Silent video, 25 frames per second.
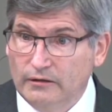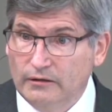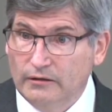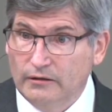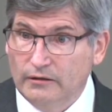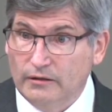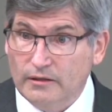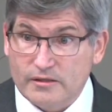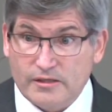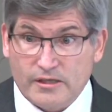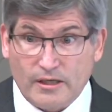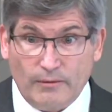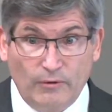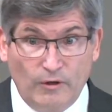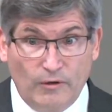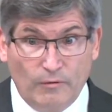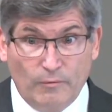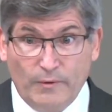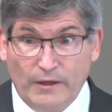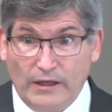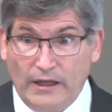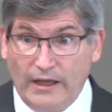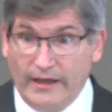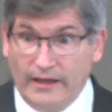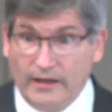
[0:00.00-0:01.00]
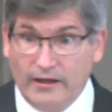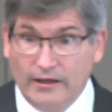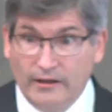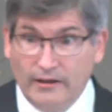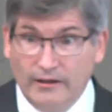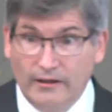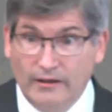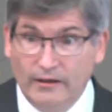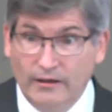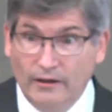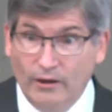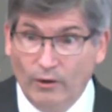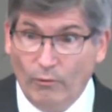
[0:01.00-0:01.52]
Now, some of you would be like,
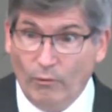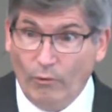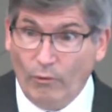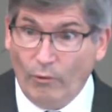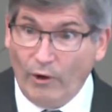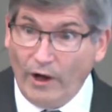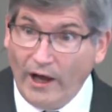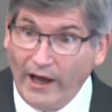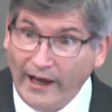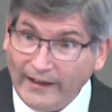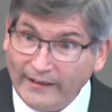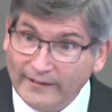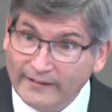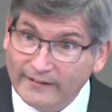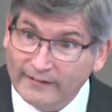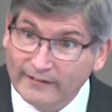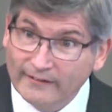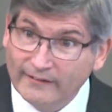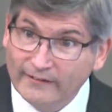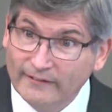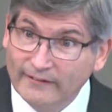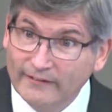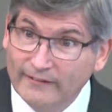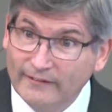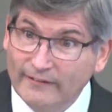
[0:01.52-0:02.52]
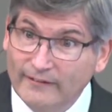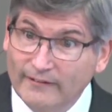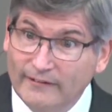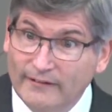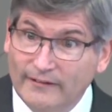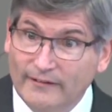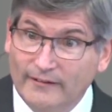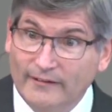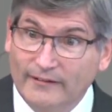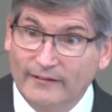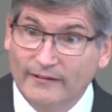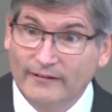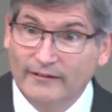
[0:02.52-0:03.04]
what?
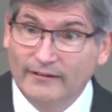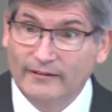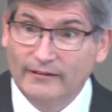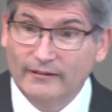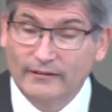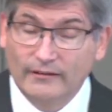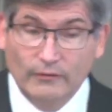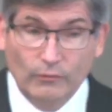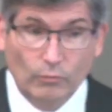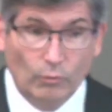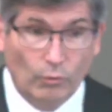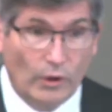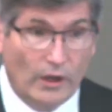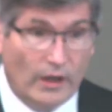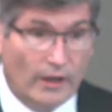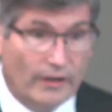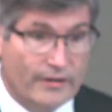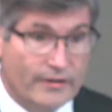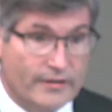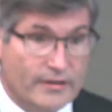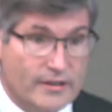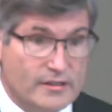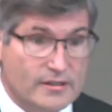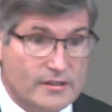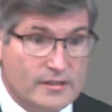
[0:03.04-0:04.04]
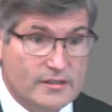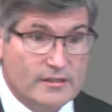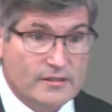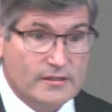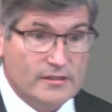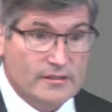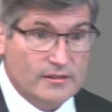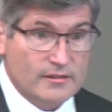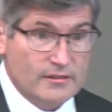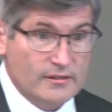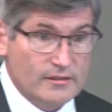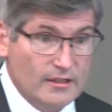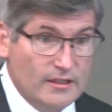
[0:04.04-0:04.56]
Well,
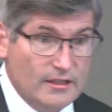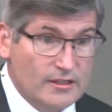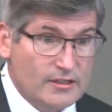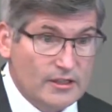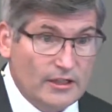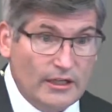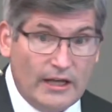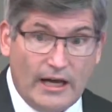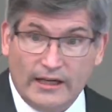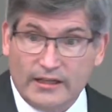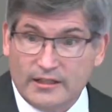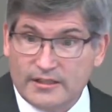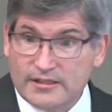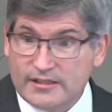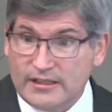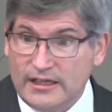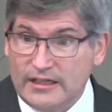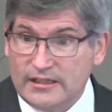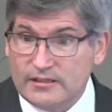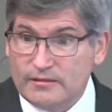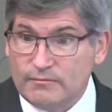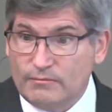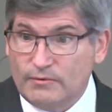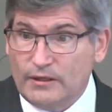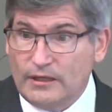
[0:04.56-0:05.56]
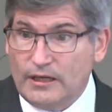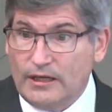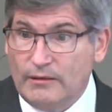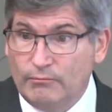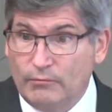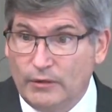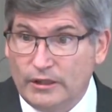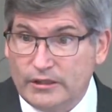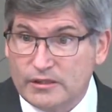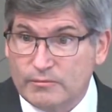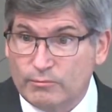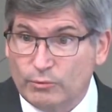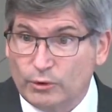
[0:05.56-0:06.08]
this, these United States have become
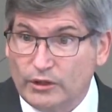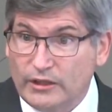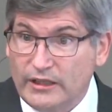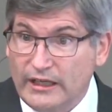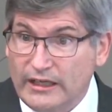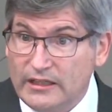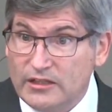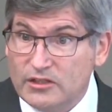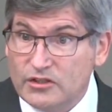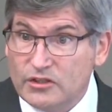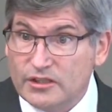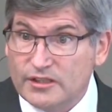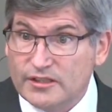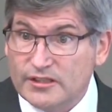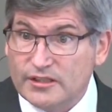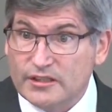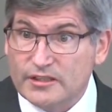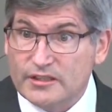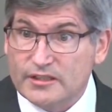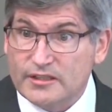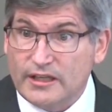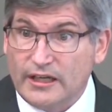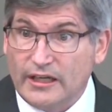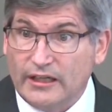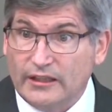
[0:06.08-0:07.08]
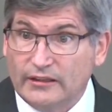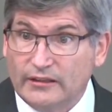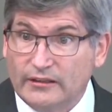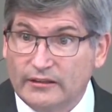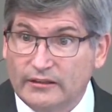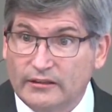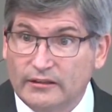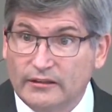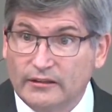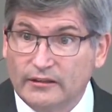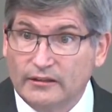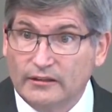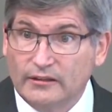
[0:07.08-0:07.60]
much more dangerous since then,
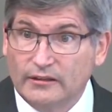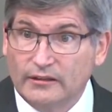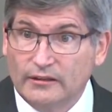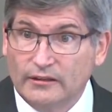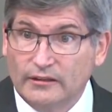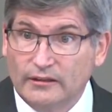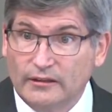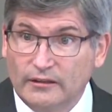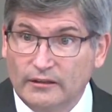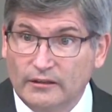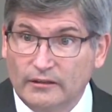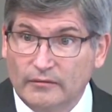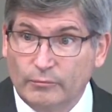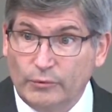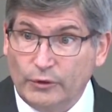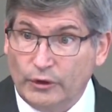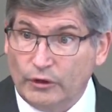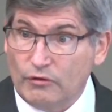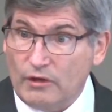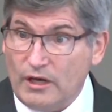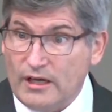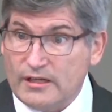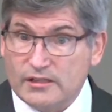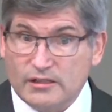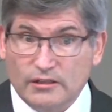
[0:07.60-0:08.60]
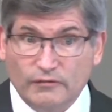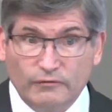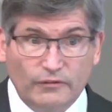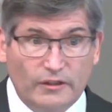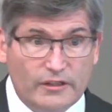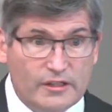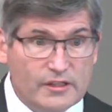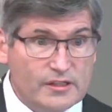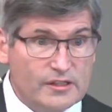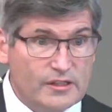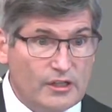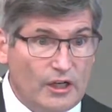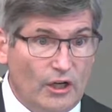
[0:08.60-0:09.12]

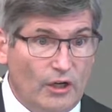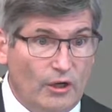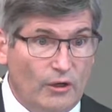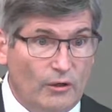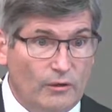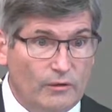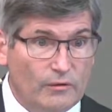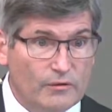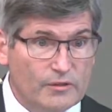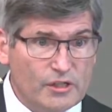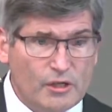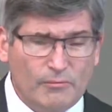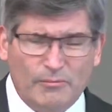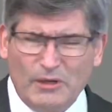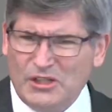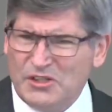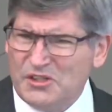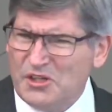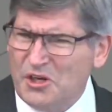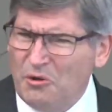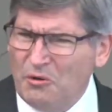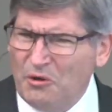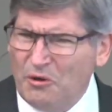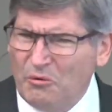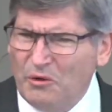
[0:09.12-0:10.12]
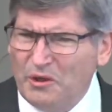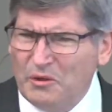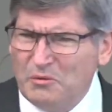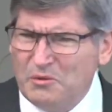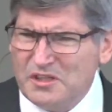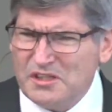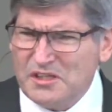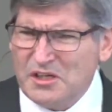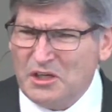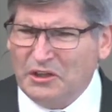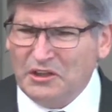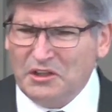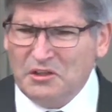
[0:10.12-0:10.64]
progressively so. So much so that what do we
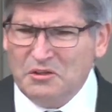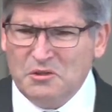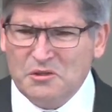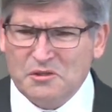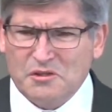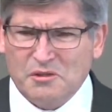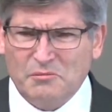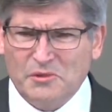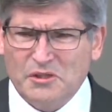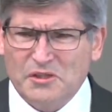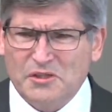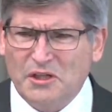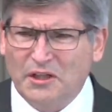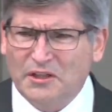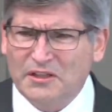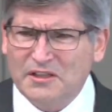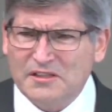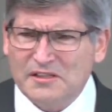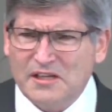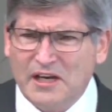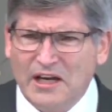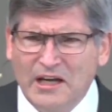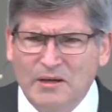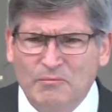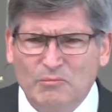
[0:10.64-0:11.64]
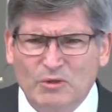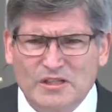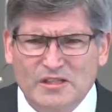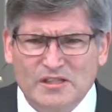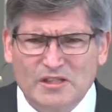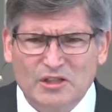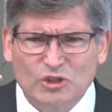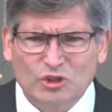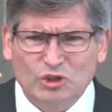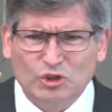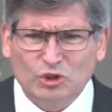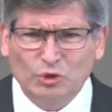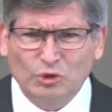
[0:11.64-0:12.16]
see on the news almost all the time? We see
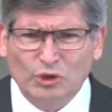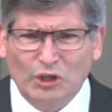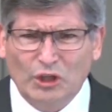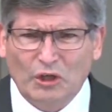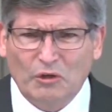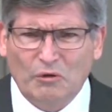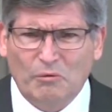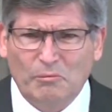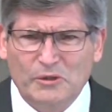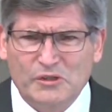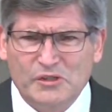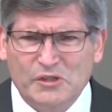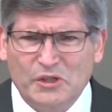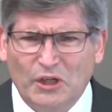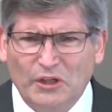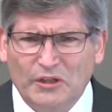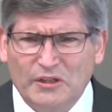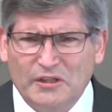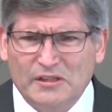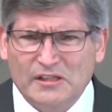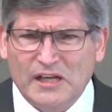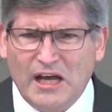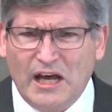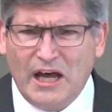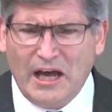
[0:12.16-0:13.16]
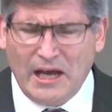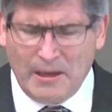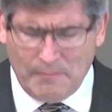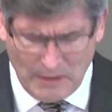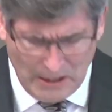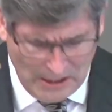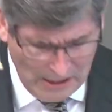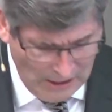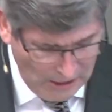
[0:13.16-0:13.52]
a shooting almost all the time.